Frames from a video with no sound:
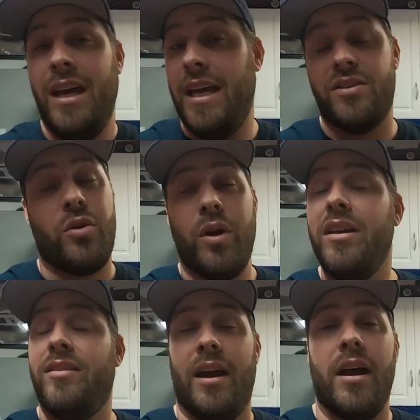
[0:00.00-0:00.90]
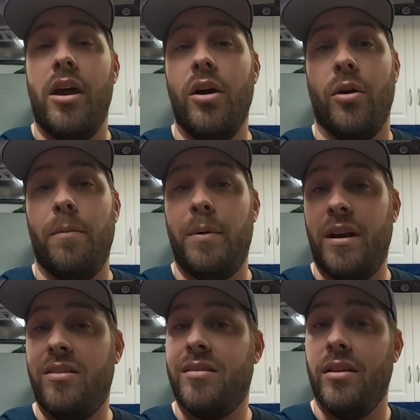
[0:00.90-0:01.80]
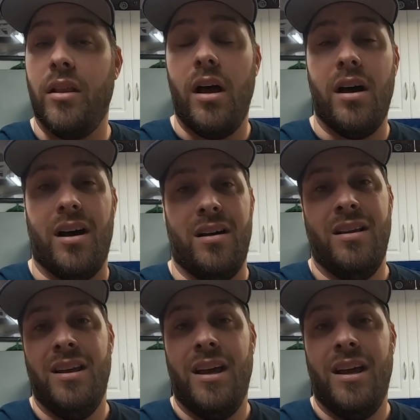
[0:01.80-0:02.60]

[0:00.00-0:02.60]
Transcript: It's crazy, I know, but it's the law.